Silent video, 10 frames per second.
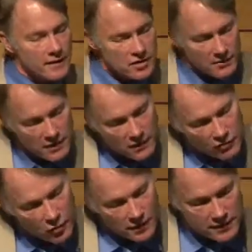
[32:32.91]
So let me give
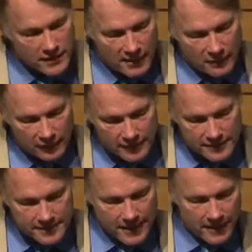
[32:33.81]
you one example
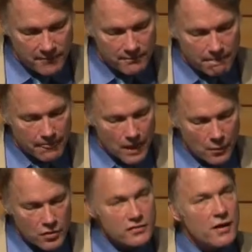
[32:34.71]
is
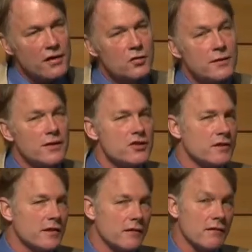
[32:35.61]
when you talk to an
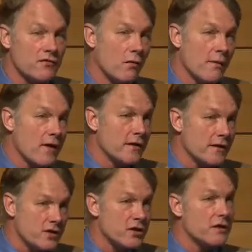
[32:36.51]
engineer, so I'm not an
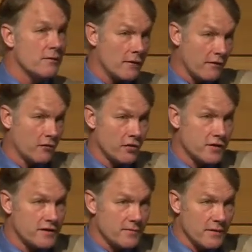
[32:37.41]
engineer, but I've learned
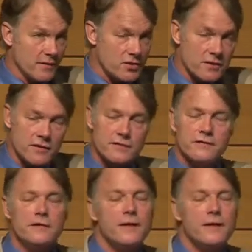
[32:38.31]
this about engineers.